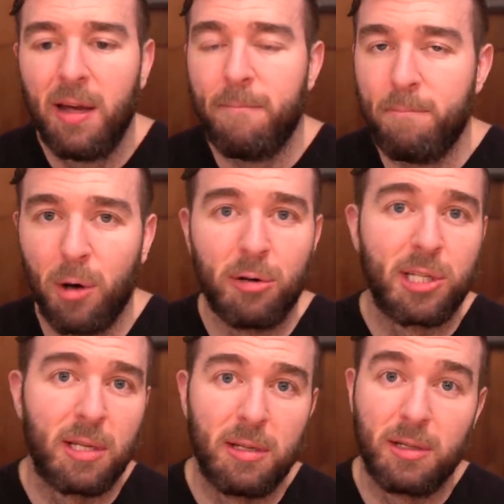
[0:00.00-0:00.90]

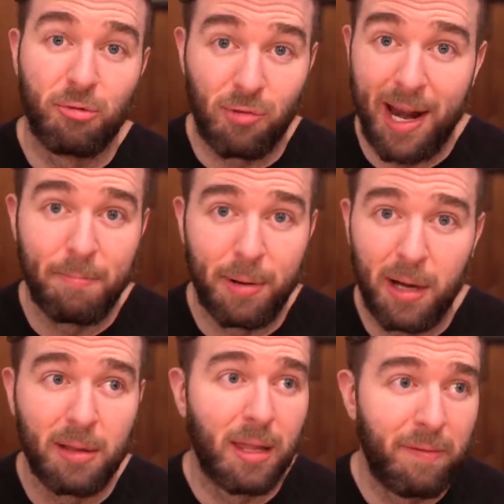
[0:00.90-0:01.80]
Most
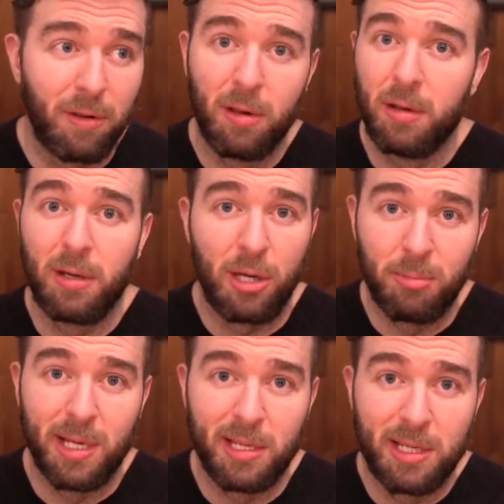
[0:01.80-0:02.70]
grandpa level
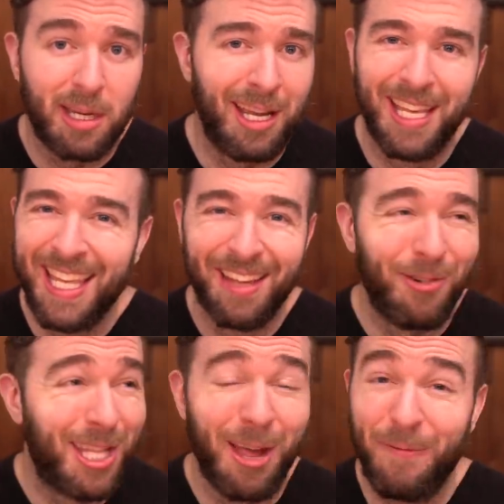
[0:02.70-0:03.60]
humans,
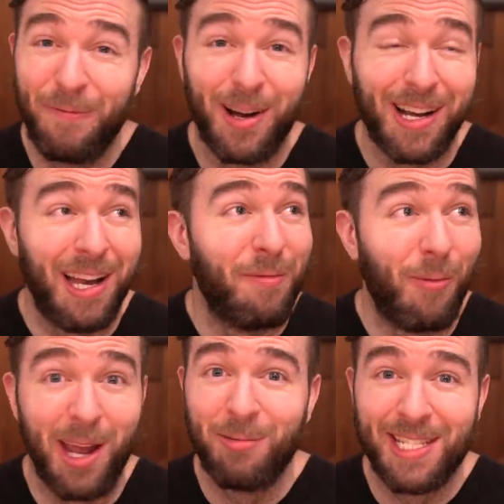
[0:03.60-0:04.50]
what the fuck kind of
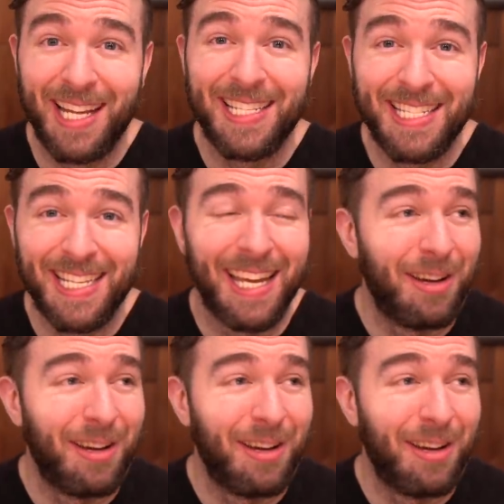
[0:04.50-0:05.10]
way was that to say?